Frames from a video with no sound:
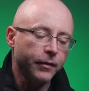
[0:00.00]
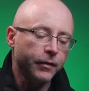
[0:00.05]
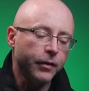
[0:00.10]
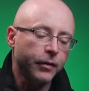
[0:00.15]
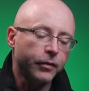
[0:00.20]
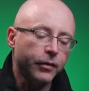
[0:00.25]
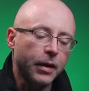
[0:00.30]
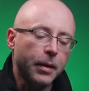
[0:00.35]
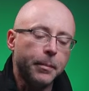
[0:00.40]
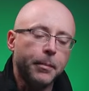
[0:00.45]
leave
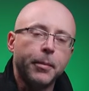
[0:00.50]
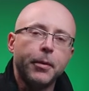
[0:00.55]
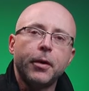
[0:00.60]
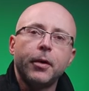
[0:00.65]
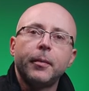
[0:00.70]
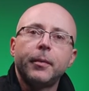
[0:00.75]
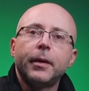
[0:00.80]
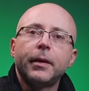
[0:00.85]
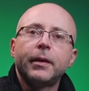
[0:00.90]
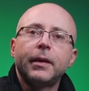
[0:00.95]
this thing
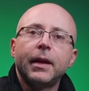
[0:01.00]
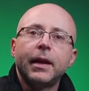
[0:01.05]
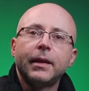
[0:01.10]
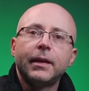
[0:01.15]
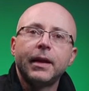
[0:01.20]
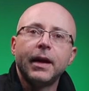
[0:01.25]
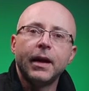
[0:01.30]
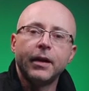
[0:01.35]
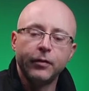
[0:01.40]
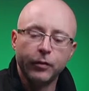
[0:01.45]
permanently
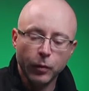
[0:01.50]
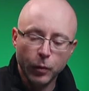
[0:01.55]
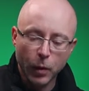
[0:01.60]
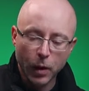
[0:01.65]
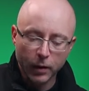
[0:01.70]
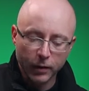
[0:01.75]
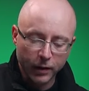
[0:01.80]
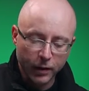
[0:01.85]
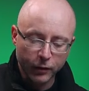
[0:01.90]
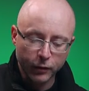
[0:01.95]
attached
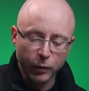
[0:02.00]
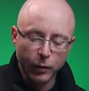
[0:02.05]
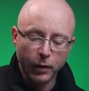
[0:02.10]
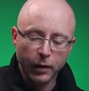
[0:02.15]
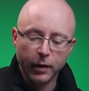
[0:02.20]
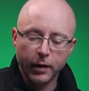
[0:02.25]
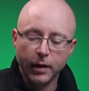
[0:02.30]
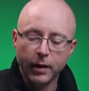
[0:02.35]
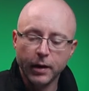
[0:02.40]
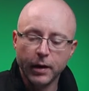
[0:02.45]
while this
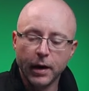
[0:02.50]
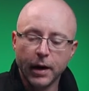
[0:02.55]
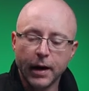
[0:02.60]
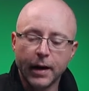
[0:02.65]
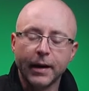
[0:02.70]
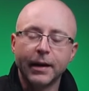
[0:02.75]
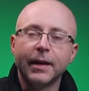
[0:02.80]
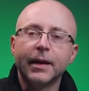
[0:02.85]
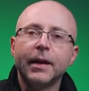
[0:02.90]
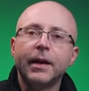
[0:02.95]
one here I
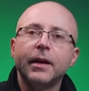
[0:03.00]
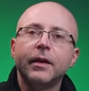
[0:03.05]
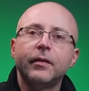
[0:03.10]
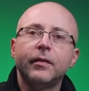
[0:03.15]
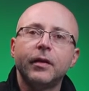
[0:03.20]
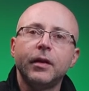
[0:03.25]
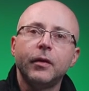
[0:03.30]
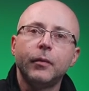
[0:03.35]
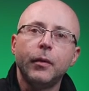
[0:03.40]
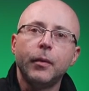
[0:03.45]
can
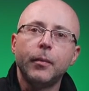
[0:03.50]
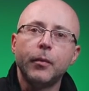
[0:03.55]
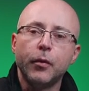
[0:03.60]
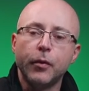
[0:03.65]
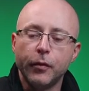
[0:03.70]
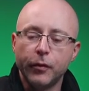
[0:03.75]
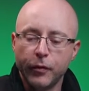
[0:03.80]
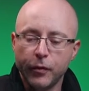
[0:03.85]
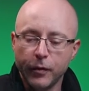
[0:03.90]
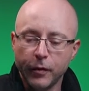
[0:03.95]
easily
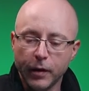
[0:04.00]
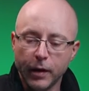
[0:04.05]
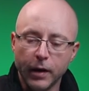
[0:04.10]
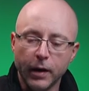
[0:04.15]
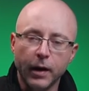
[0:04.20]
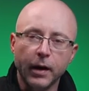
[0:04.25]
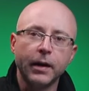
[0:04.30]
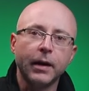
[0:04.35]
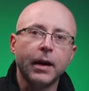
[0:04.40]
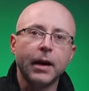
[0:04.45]
remove
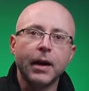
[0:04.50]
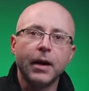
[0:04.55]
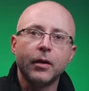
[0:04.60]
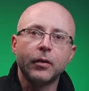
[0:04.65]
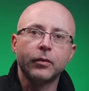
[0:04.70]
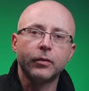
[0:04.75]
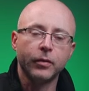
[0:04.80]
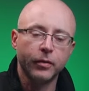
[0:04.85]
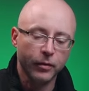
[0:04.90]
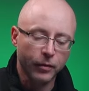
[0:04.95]
in and
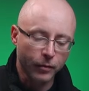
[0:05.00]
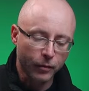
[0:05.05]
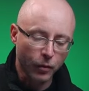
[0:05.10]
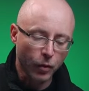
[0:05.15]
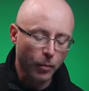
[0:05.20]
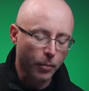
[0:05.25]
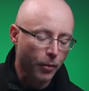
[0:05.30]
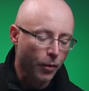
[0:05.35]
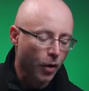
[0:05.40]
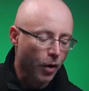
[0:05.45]
out,
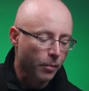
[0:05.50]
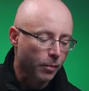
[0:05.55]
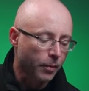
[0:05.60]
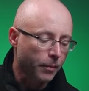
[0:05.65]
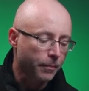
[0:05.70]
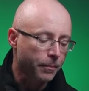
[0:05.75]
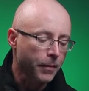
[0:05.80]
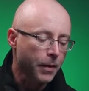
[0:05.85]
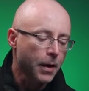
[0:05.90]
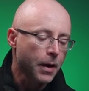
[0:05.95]
no
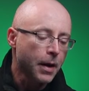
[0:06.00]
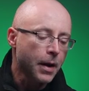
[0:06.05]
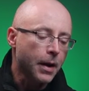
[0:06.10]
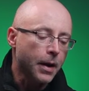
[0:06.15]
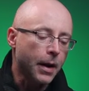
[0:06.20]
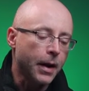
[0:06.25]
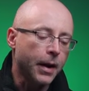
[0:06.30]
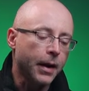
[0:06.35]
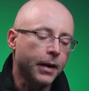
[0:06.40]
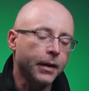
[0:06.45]
problem.
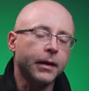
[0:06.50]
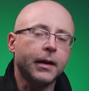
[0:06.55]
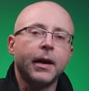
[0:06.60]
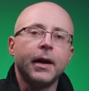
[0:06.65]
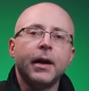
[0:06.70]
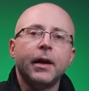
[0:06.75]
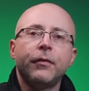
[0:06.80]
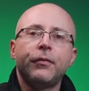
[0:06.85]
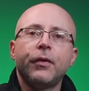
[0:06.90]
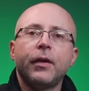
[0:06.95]
And
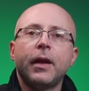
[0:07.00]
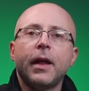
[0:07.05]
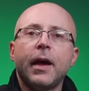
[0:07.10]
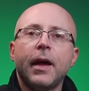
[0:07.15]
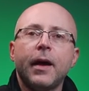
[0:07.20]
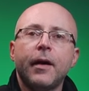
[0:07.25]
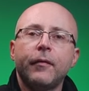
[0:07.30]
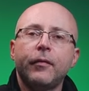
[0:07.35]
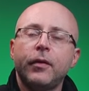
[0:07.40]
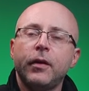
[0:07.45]
I even
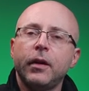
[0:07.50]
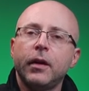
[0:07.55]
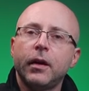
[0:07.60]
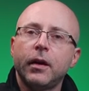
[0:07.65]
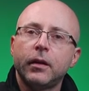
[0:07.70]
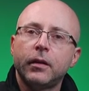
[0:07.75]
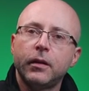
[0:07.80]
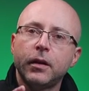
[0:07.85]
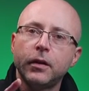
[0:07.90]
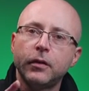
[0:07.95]
have the
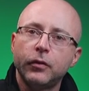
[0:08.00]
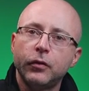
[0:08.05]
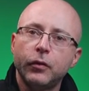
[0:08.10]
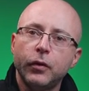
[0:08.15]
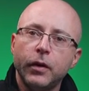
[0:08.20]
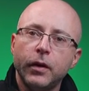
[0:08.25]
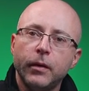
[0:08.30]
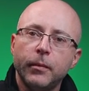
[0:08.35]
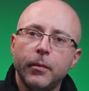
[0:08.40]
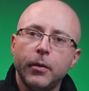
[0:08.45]
uh,
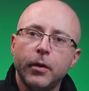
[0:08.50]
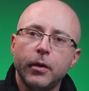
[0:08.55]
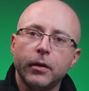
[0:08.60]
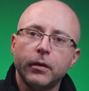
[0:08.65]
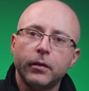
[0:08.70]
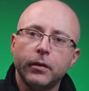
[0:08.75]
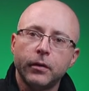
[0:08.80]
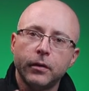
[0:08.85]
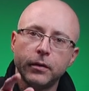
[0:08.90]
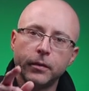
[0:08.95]
touchscreen
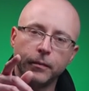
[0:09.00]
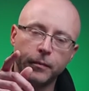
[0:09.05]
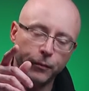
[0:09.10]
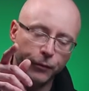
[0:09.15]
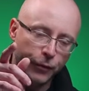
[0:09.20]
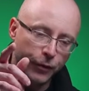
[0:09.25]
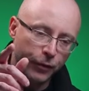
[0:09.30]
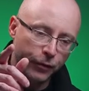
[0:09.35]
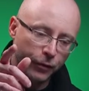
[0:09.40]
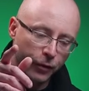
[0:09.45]
monitor
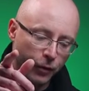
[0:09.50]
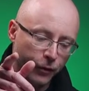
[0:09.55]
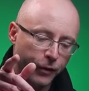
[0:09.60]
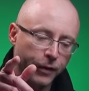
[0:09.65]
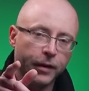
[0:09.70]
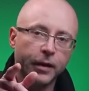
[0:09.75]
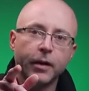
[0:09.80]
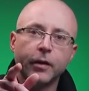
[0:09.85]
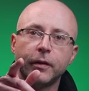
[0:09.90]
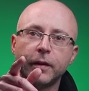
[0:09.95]
version over
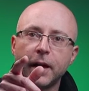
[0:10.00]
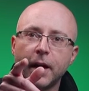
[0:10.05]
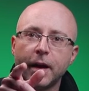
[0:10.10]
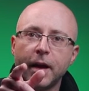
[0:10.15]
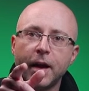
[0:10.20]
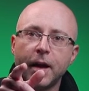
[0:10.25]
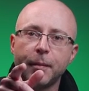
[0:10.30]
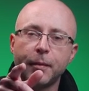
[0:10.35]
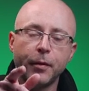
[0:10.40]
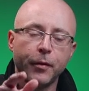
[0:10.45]
there on that
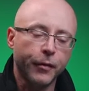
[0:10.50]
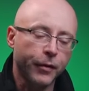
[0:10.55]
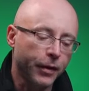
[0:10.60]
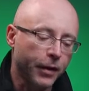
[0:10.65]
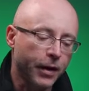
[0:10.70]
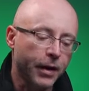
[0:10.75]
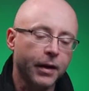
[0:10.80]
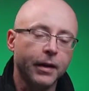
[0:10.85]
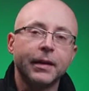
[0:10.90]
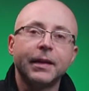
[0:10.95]
camera over
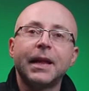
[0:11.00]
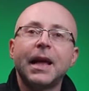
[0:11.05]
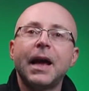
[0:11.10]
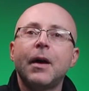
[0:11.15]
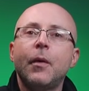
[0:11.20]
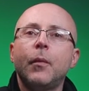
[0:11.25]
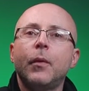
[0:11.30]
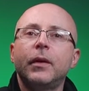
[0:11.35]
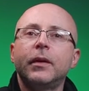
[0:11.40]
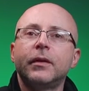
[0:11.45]
there. That
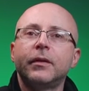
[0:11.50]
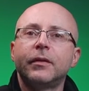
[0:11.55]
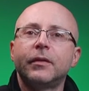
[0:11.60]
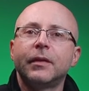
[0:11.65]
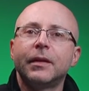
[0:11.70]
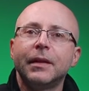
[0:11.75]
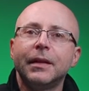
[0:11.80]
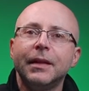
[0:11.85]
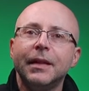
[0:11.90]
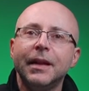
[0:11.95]
one is
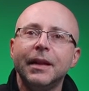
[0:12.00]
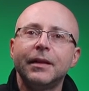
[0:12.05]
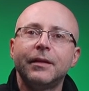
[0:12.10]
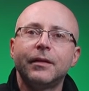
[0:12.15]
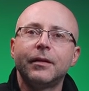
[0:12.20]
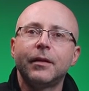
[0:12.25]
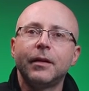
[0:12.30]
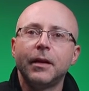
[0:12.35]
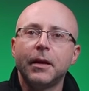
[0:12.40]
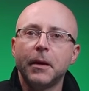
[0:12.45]

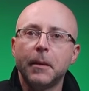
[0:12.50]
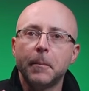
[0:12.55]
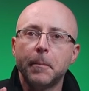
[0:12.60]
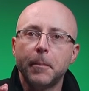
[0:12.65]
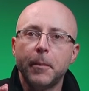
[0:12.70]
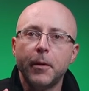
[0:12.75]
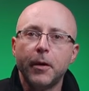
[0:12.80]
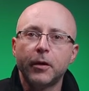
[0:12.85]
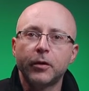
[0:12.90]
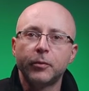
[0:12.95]
literally
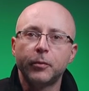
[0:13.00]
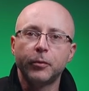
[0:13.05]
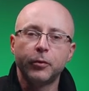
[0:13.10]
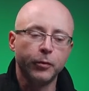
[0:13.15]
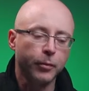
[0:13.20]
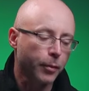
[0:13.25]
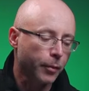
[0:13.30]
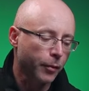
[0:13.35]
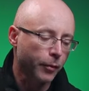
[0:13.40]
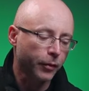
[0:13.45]
impossible
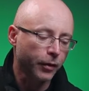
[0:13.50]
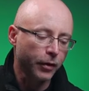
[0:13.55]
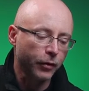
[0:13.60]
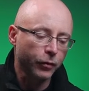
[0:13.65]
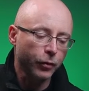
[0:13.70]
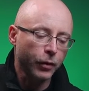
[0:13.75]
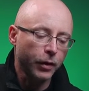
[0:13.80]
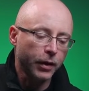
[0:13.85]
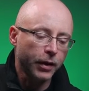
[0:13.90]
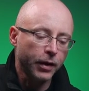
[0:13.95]
to remove.
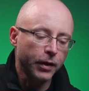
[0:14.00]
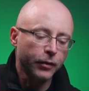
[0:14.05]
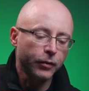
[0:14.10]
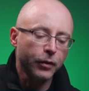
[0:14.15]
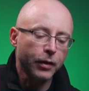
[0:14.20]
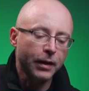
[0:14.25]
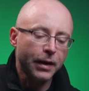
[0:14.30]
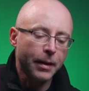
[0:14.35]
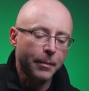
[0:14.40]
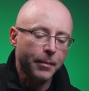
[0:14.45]
This one here is
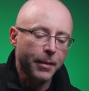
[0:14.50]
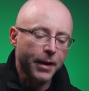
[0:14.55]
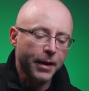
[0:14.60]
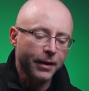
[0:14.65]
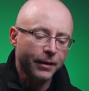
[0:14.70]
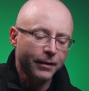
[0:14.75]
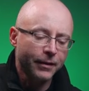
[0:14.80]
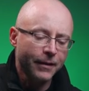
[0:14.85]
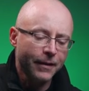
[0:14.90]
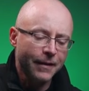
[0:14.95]
not that
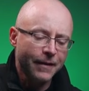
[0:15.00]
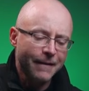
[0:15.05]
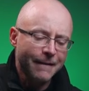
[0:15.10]
bad.